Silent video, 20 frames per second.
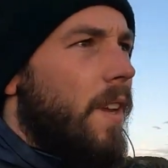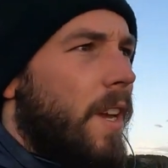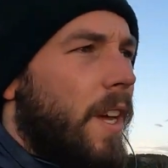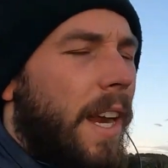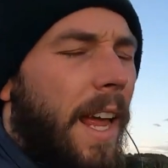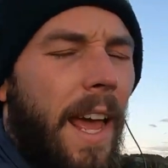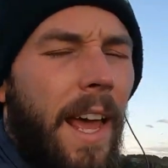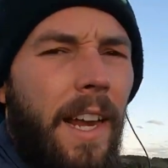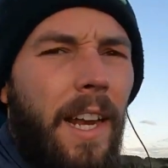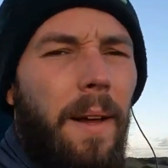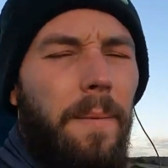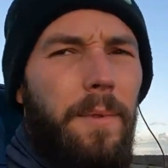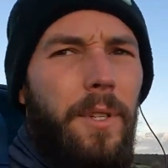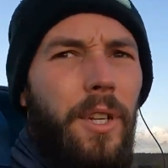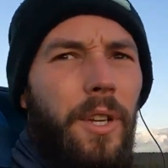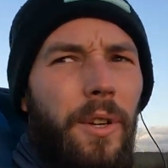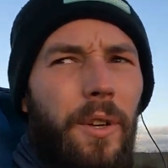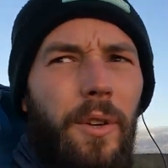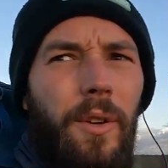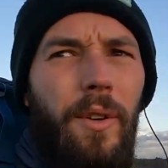gonna head up
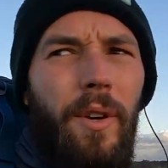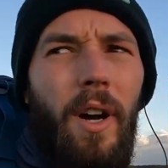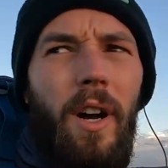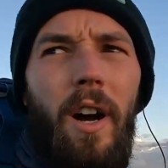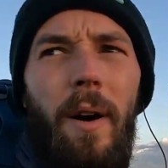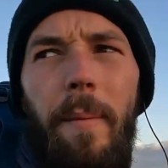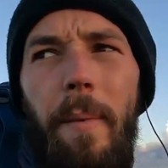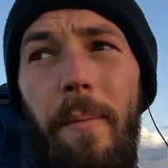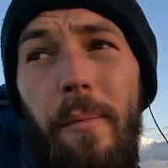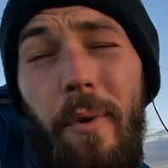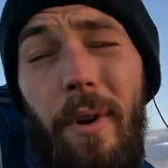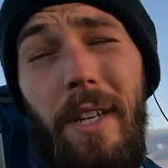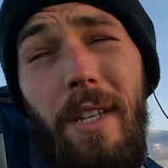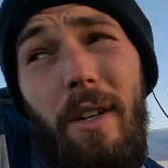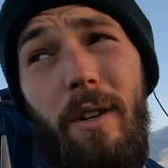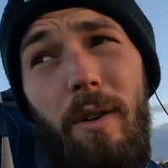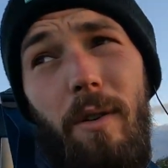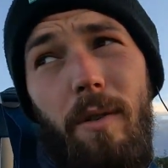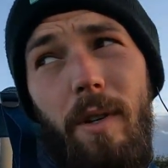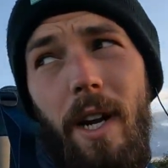to, I can't remember what
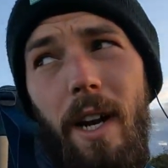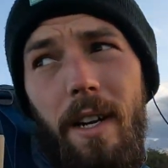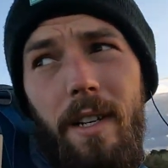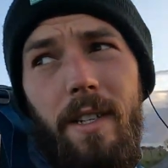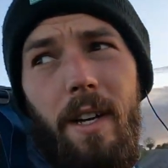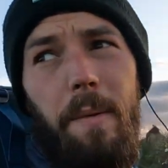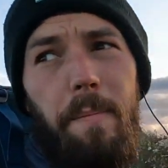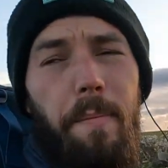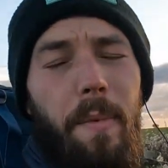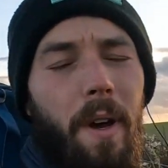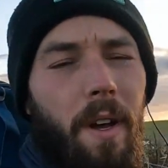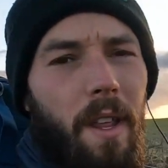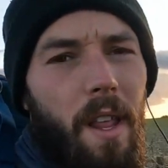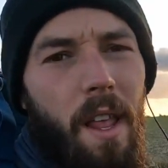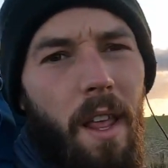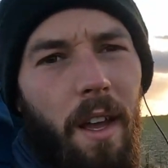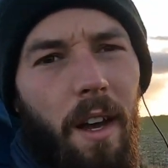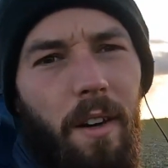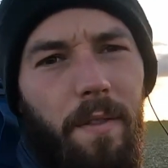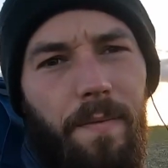it's called now. It's like,
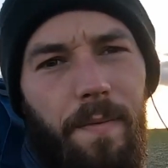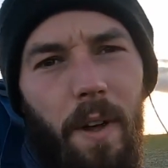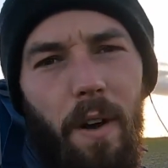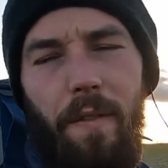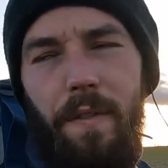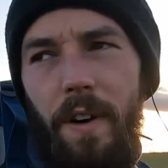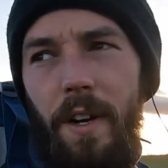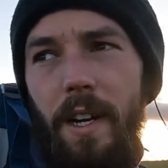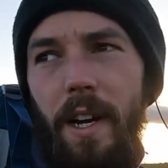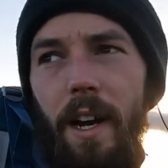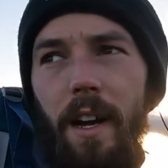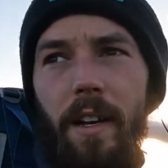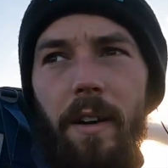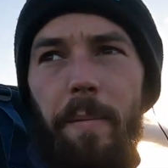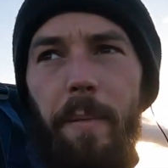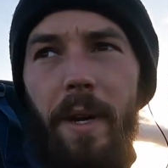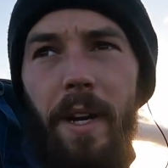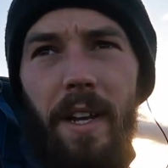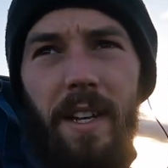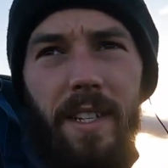I'll find out in
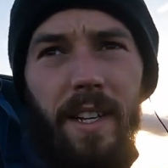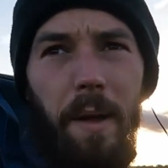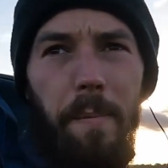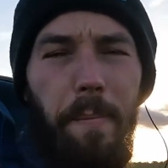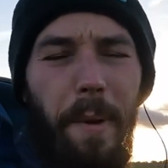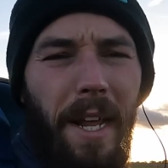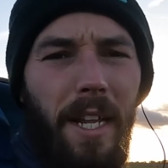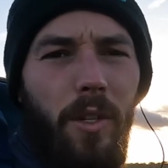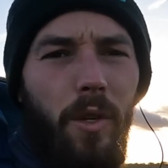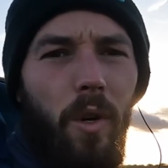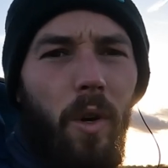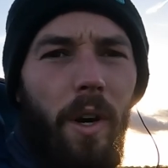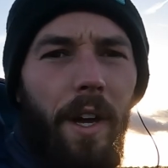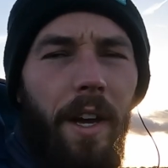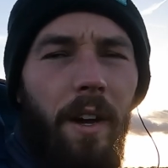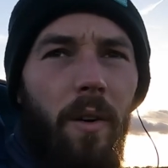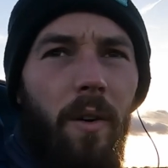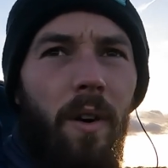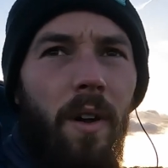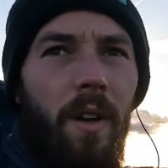a minute. It's like Bignor
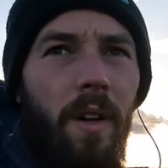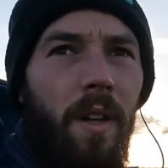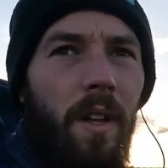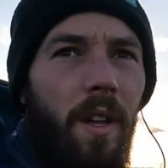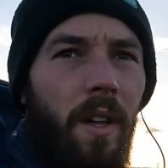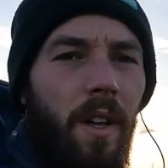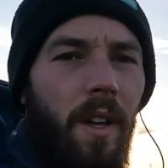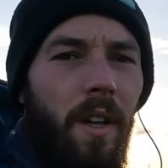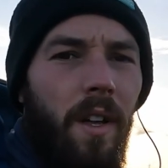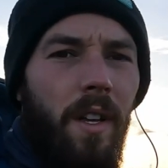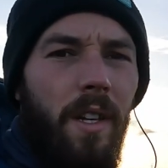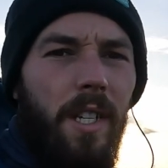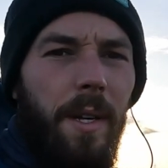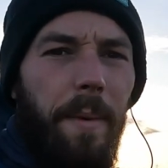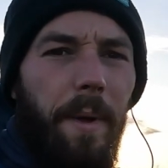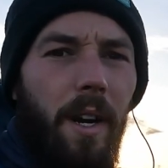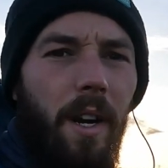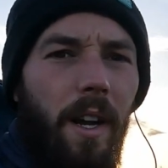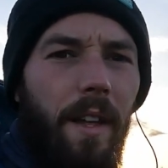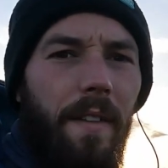Hill,
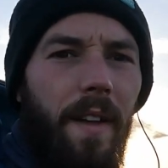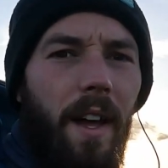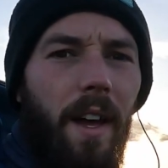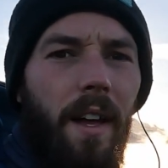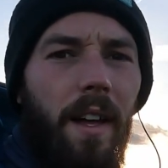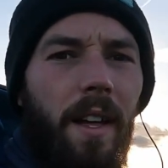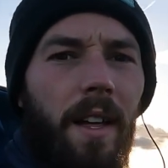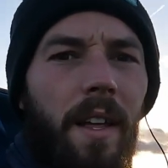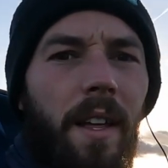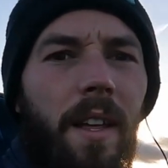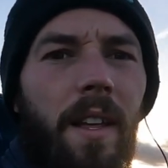something like that.